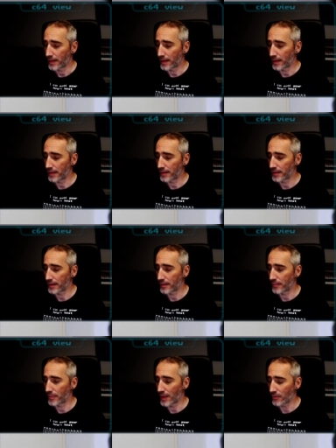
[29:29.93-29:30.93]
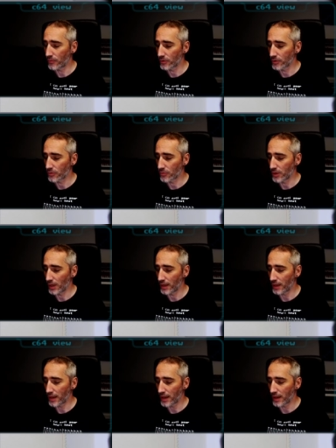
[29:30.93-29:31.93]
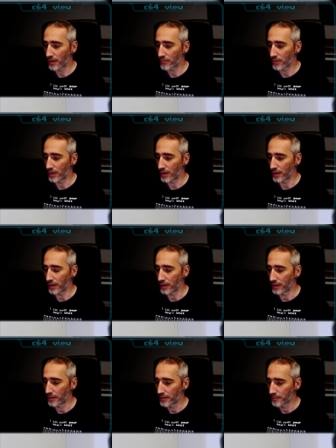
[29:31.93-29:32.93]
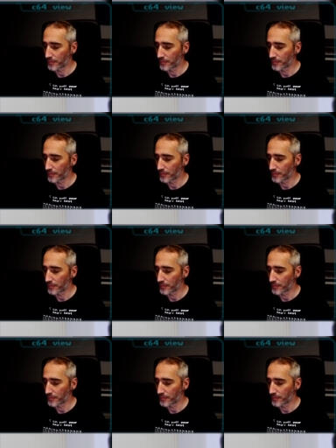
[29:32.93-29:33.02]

And uh, therefore you really have a